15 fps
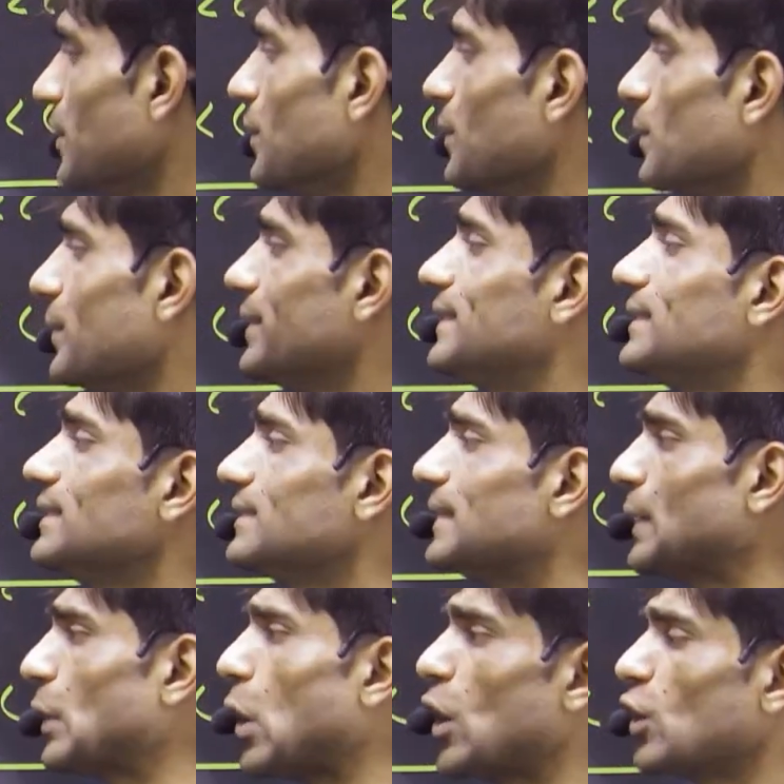which is the
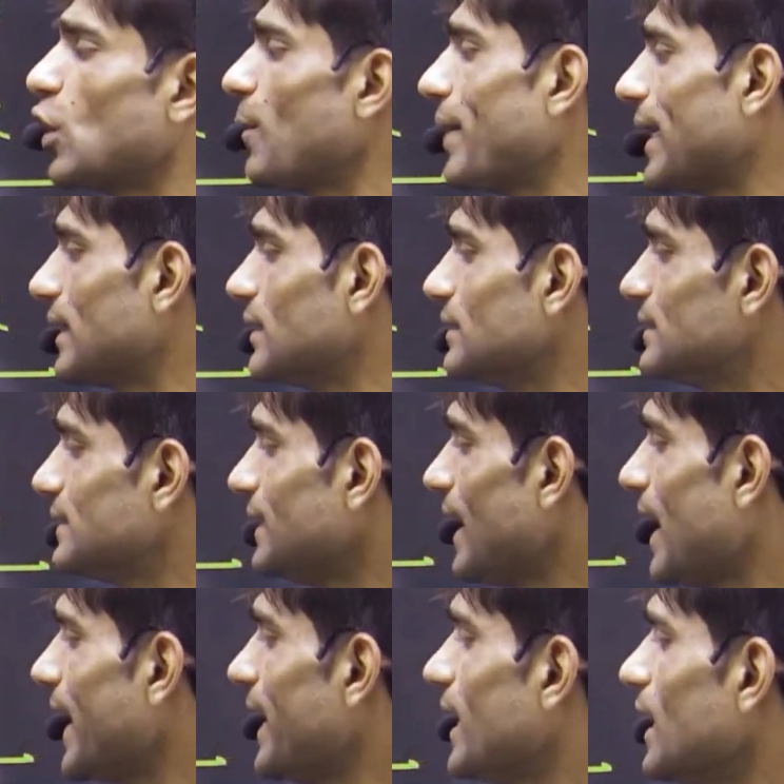cot of angle C,
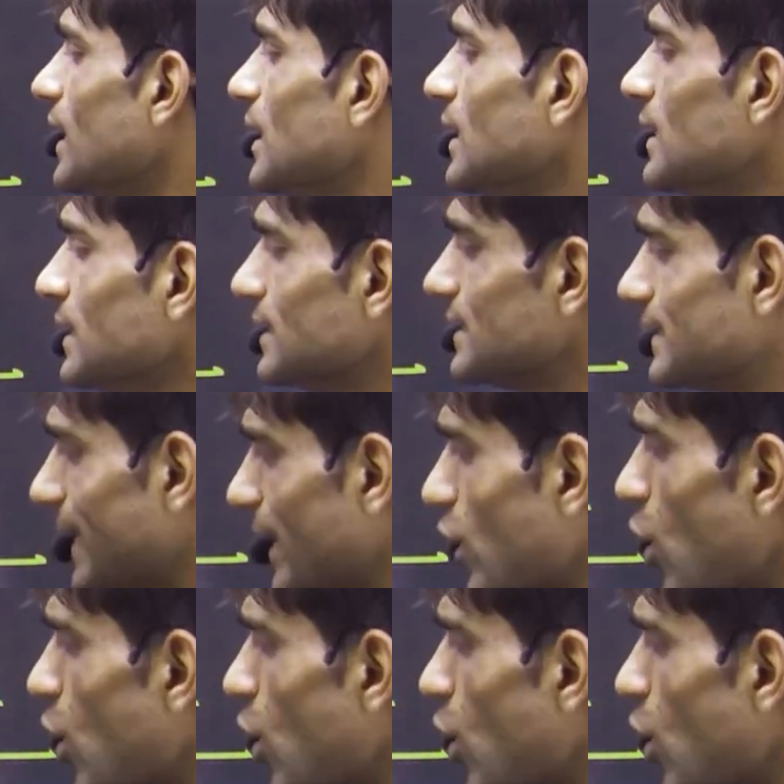and sec of